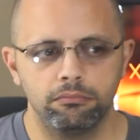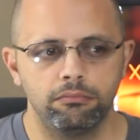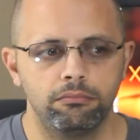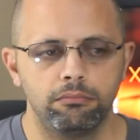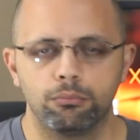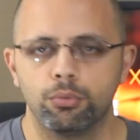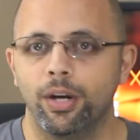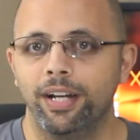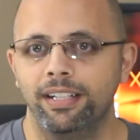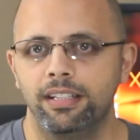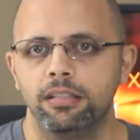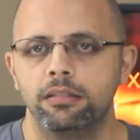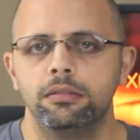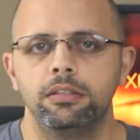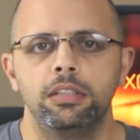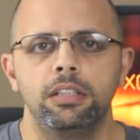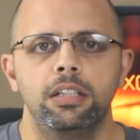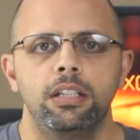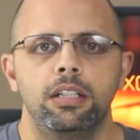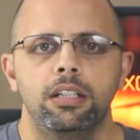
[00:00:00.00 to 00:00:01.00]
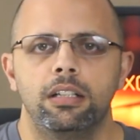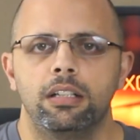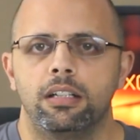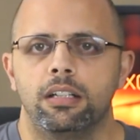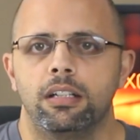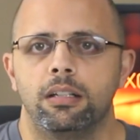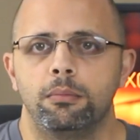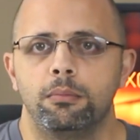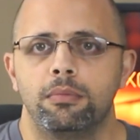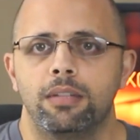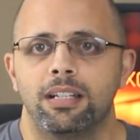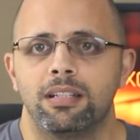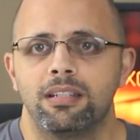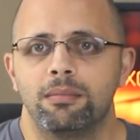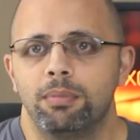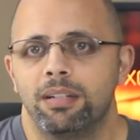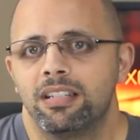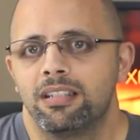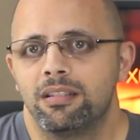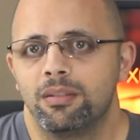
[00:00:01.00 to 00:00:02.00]
bright. Um, that's
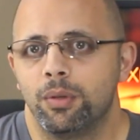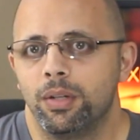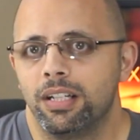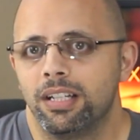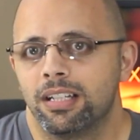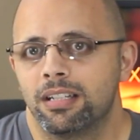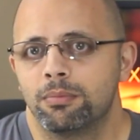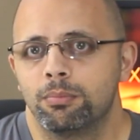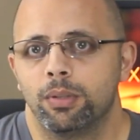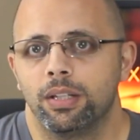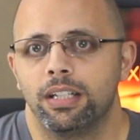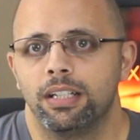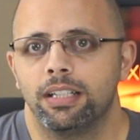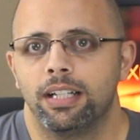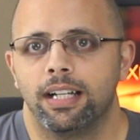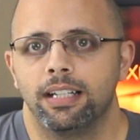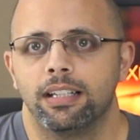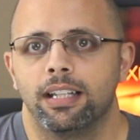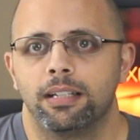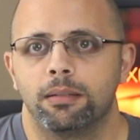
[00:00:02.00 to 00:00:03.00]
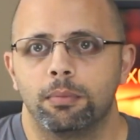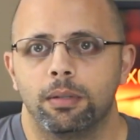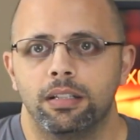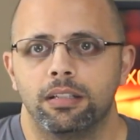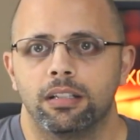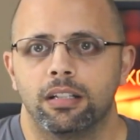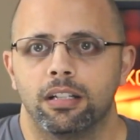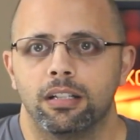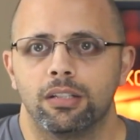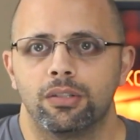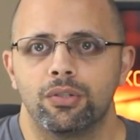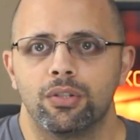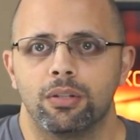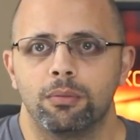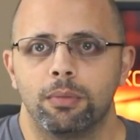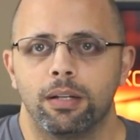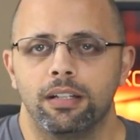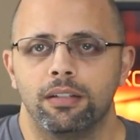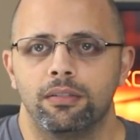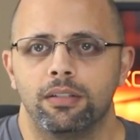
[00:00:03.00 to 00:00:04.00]
best way to explain it. I like my, the colors on
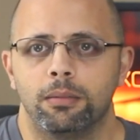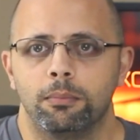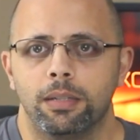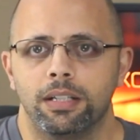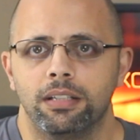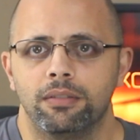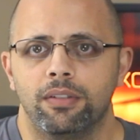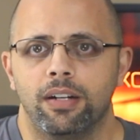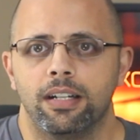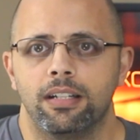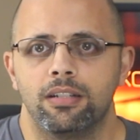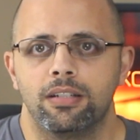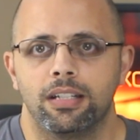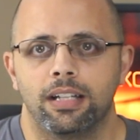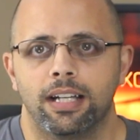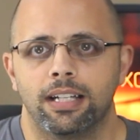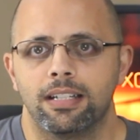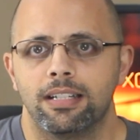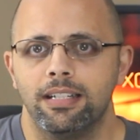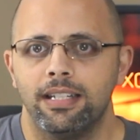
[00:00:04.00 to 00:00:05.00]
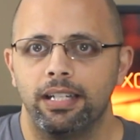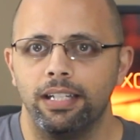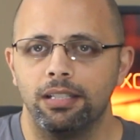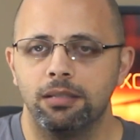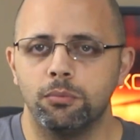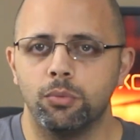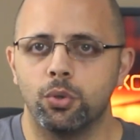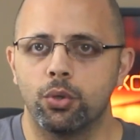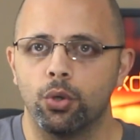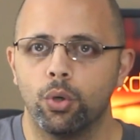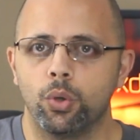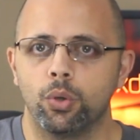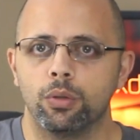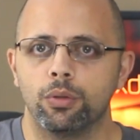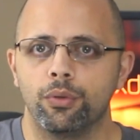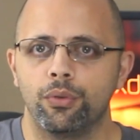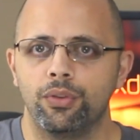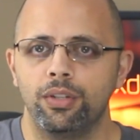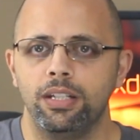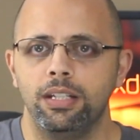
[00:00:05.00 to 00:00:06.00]
my on my device to kind of stay in the more
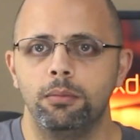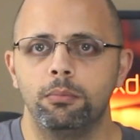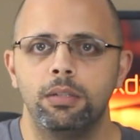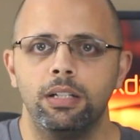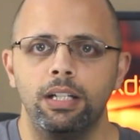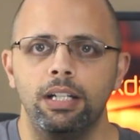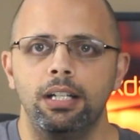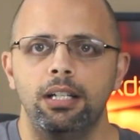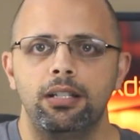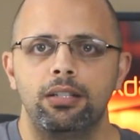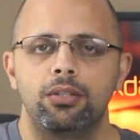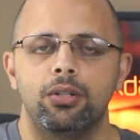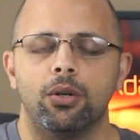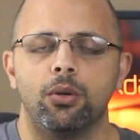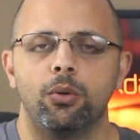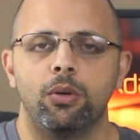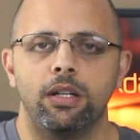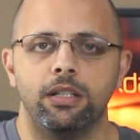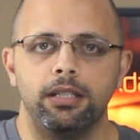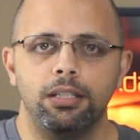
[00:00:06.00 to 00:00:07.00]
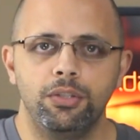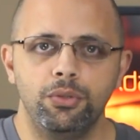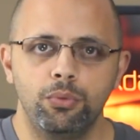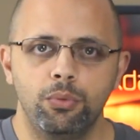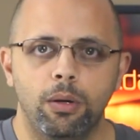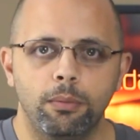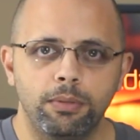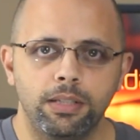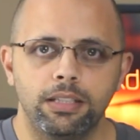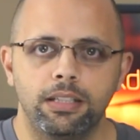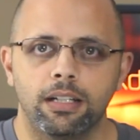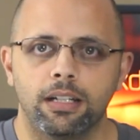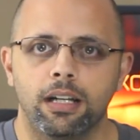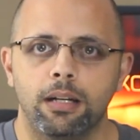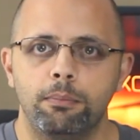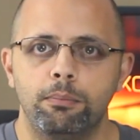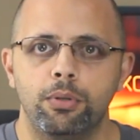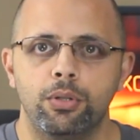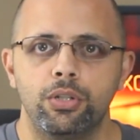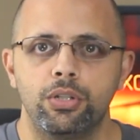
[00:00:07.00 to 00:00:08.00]
holo theme. So uh, the new update that
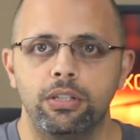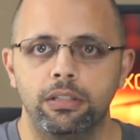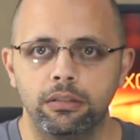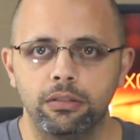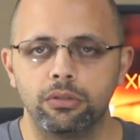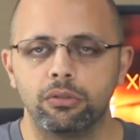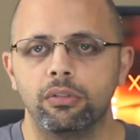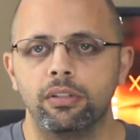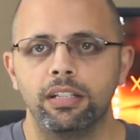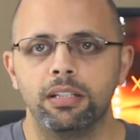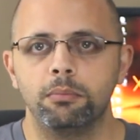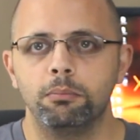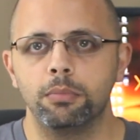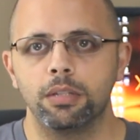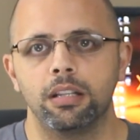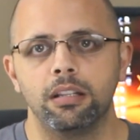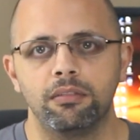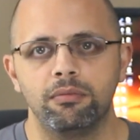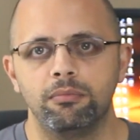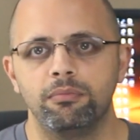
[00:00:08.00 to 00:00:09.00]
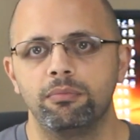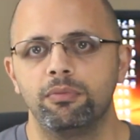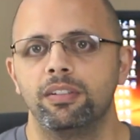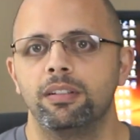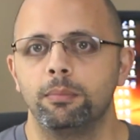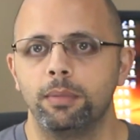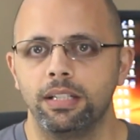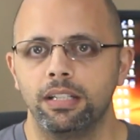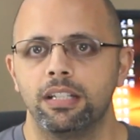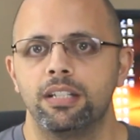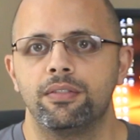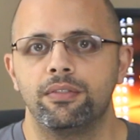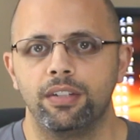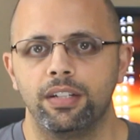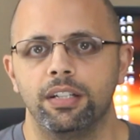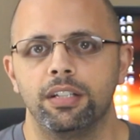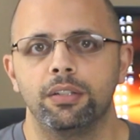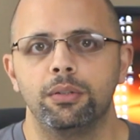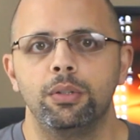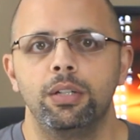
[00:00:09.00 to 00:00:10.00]
got pushed literally in the middle of filming this
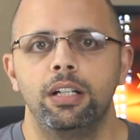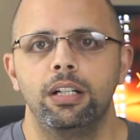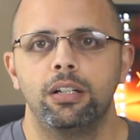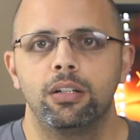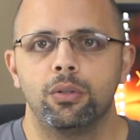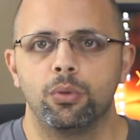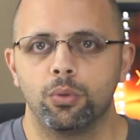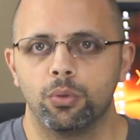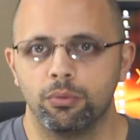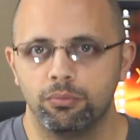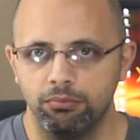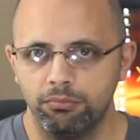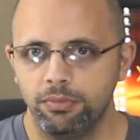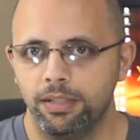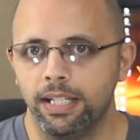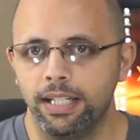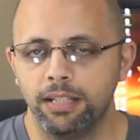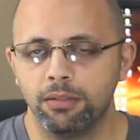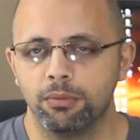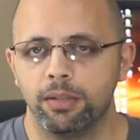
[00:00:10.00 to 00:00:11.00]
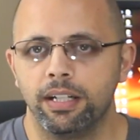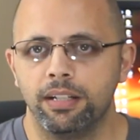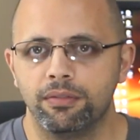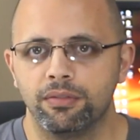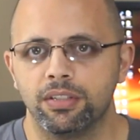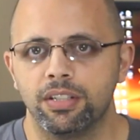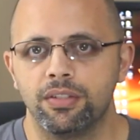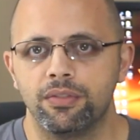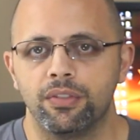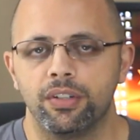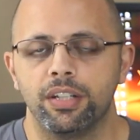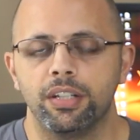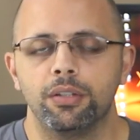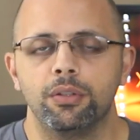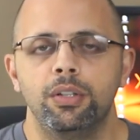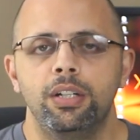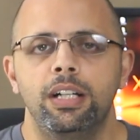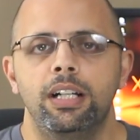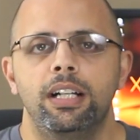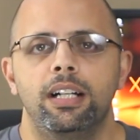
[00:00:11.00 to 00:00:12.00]
video or getting ready for this video,
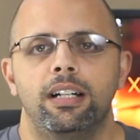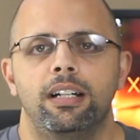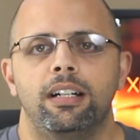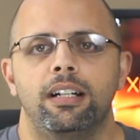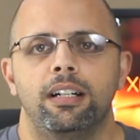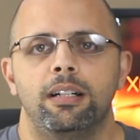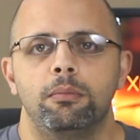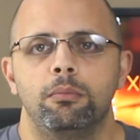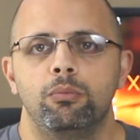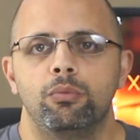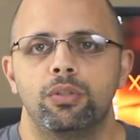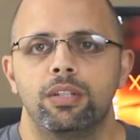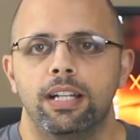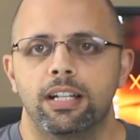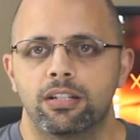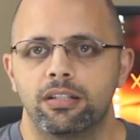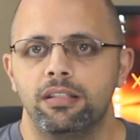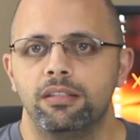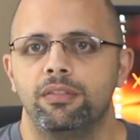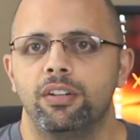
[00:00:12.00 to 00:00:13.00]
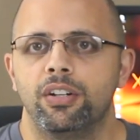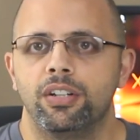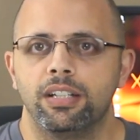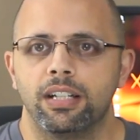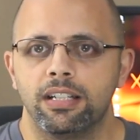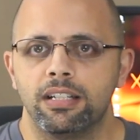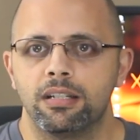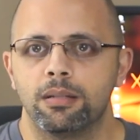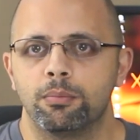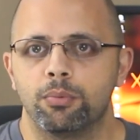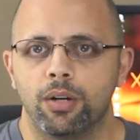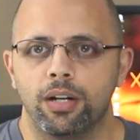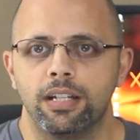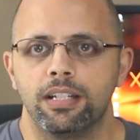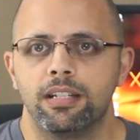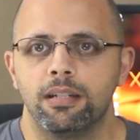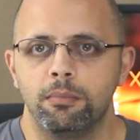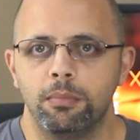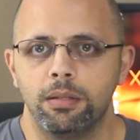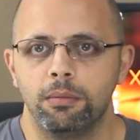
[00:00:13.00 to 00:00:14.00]
um, was actually a very nice
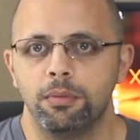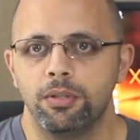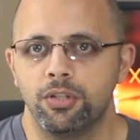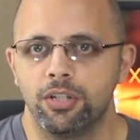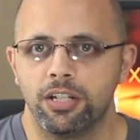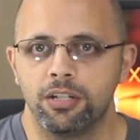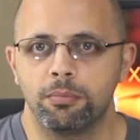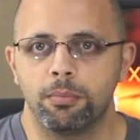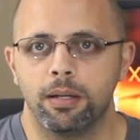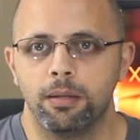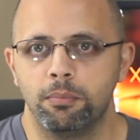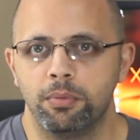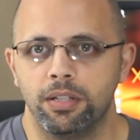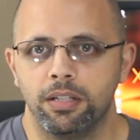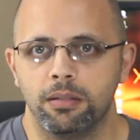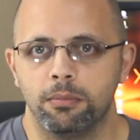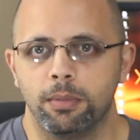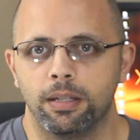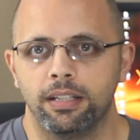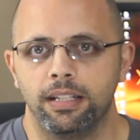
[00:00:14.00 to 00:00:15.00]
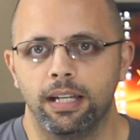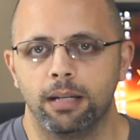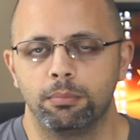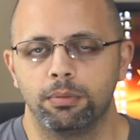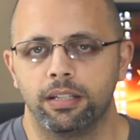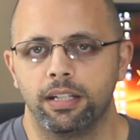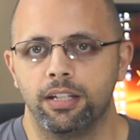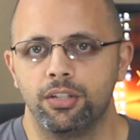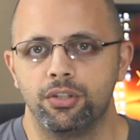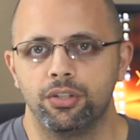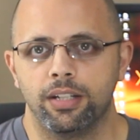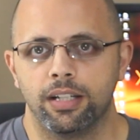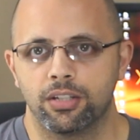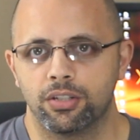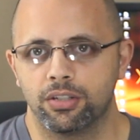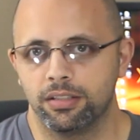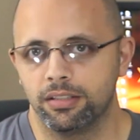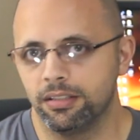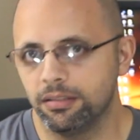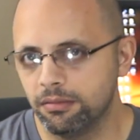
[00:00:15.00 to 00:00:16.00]
surprise and made me change my opinion about the application
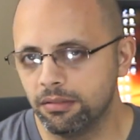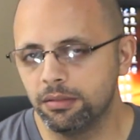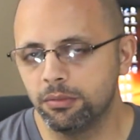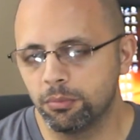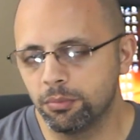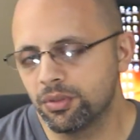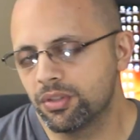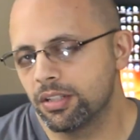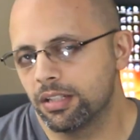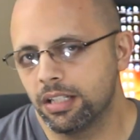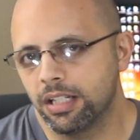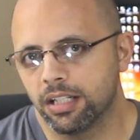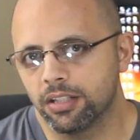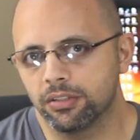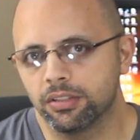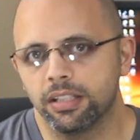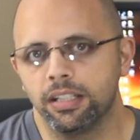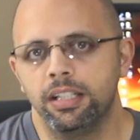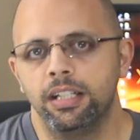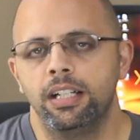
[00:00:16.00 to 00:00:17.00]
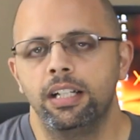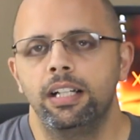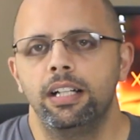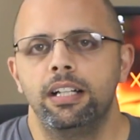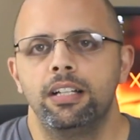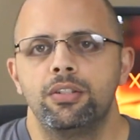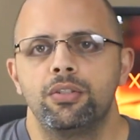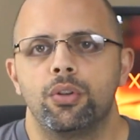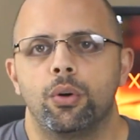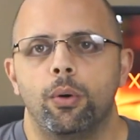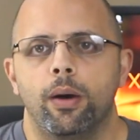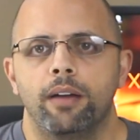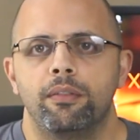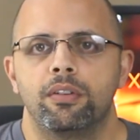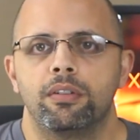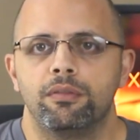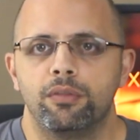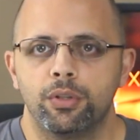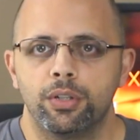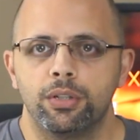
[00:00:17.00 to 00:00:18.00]
actually almost entirely. So I've
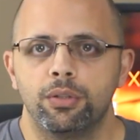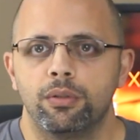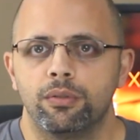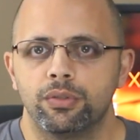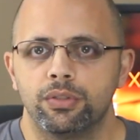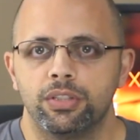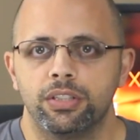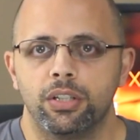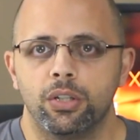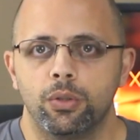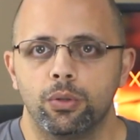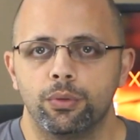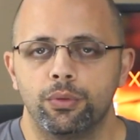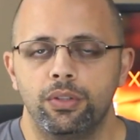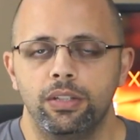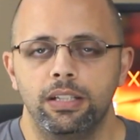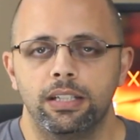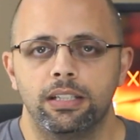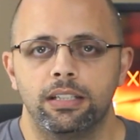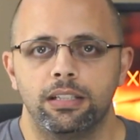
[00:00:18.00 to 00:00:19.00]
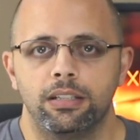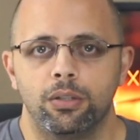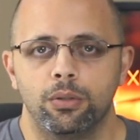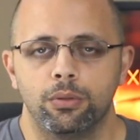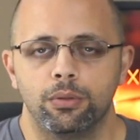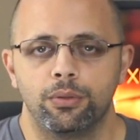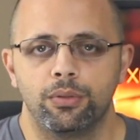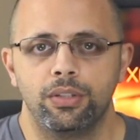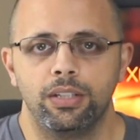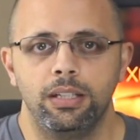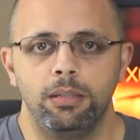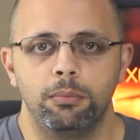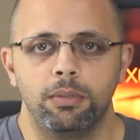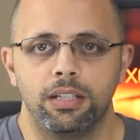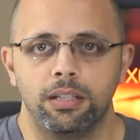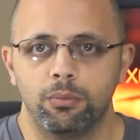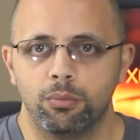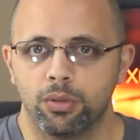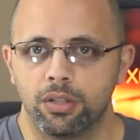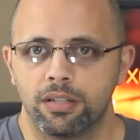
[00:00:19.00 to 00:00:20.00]
converted over to the Holo, the- uh, Holo theme and
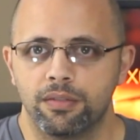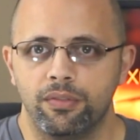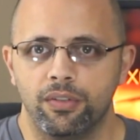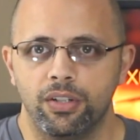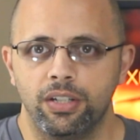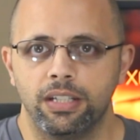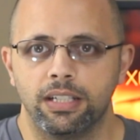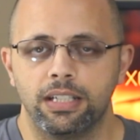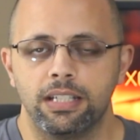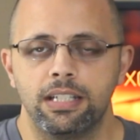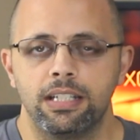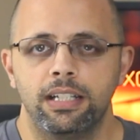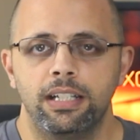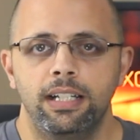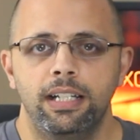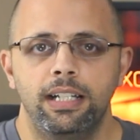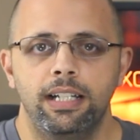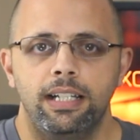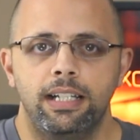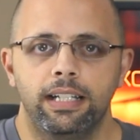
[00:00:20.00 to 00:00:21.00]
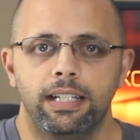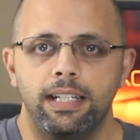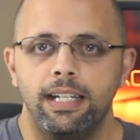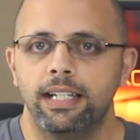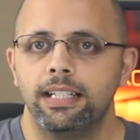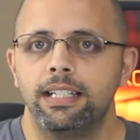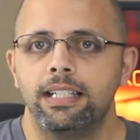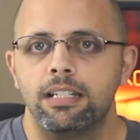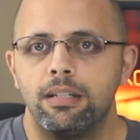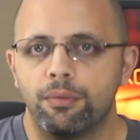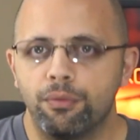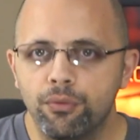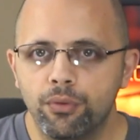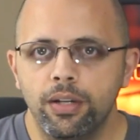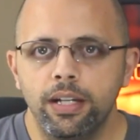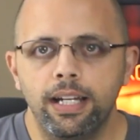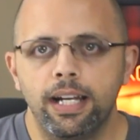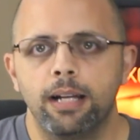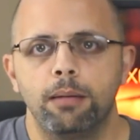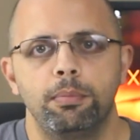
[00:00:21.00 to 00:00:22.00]
it works very nice. Again, it's a
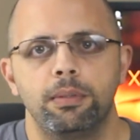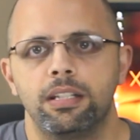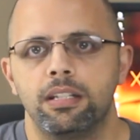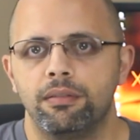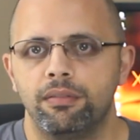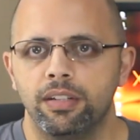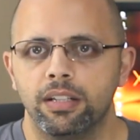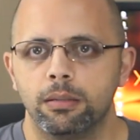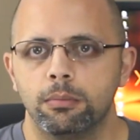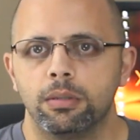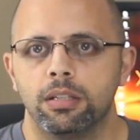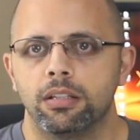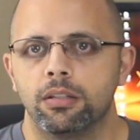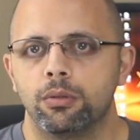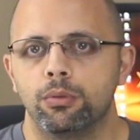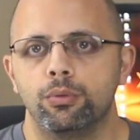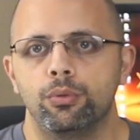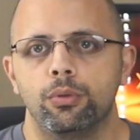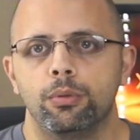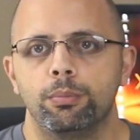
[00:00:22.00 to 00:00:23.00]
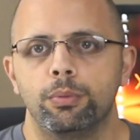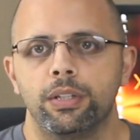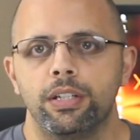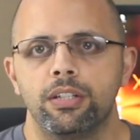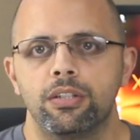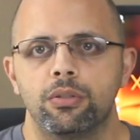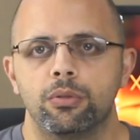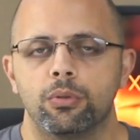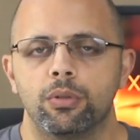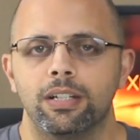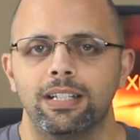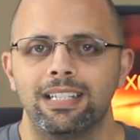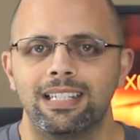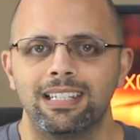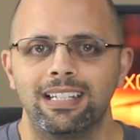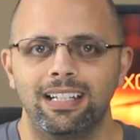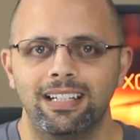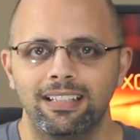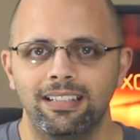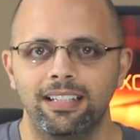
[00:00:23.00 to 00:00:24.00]
free app. It's available in the Google Play Store. It's
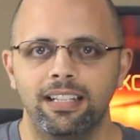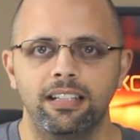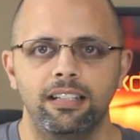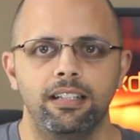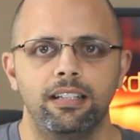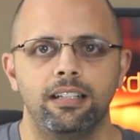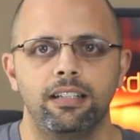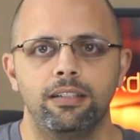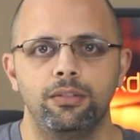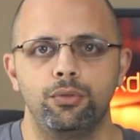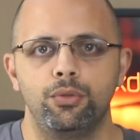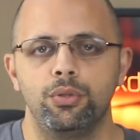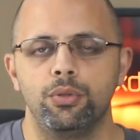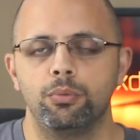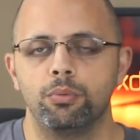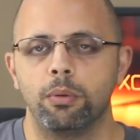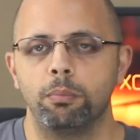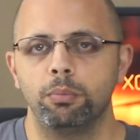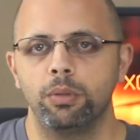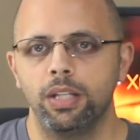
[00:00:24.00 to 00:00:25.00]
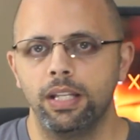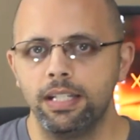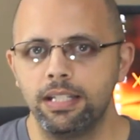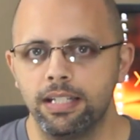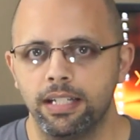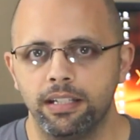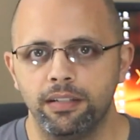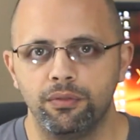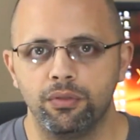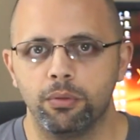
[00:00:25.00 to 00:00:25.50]
not intending to replace any of your